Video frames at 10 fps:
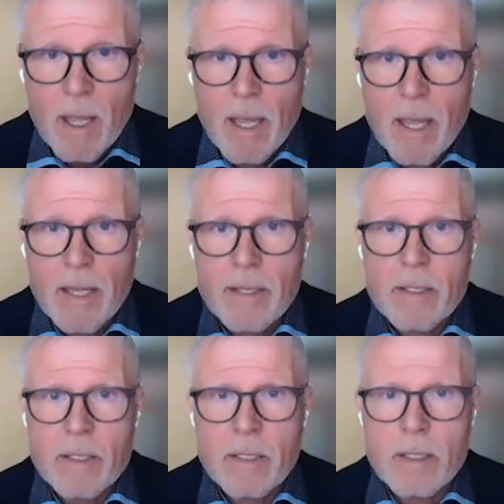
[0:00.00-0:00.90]

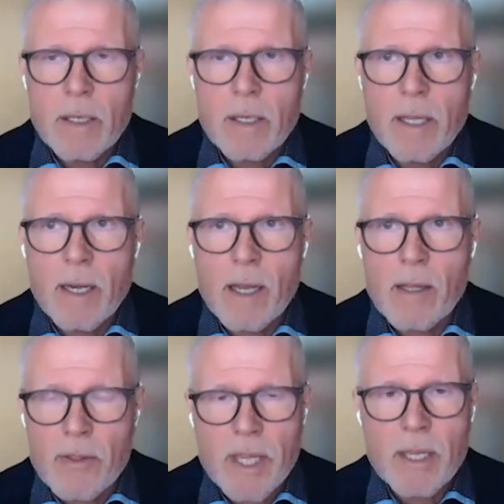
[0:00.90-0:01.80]
And I
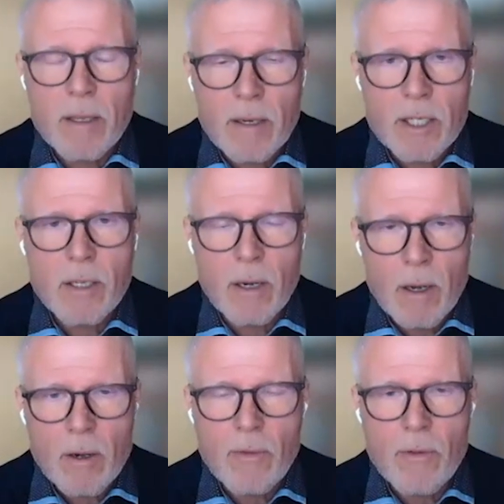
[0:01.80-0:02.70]
think there is a
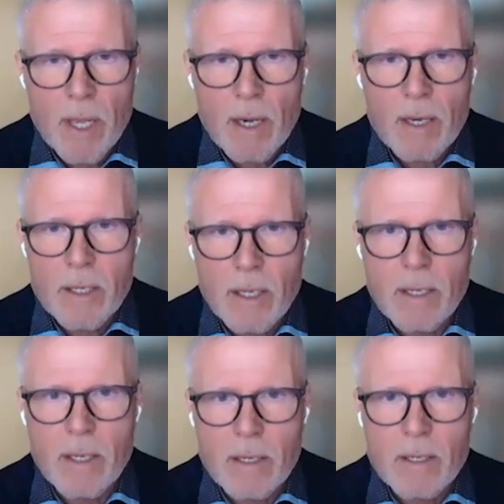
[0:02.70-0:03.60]
lot of reality in
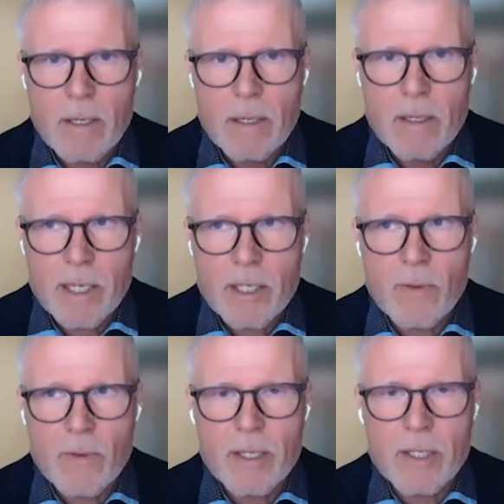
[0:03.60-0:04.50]
that. That's
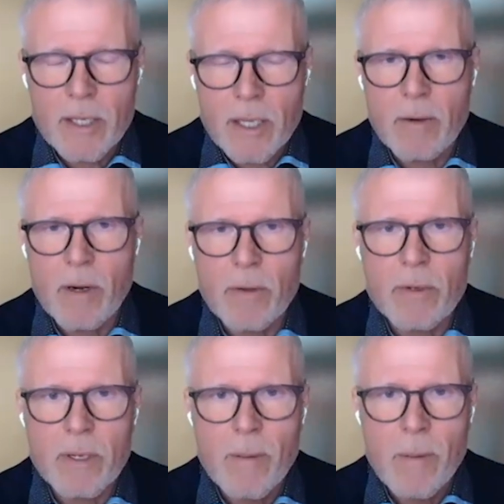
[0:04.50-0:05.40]
what I see
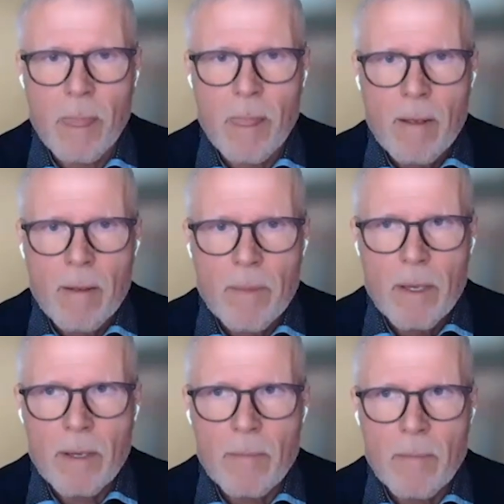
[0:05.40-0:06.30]
around.
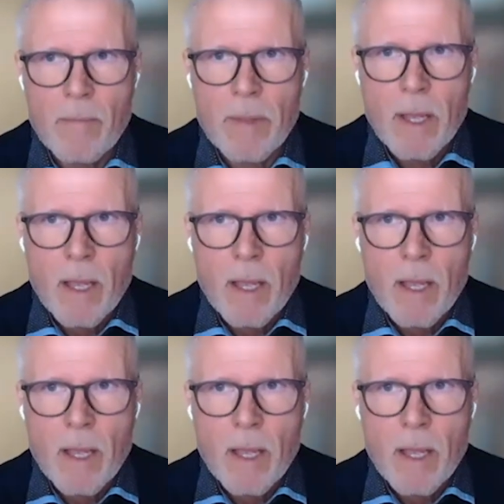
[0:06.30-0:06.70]
And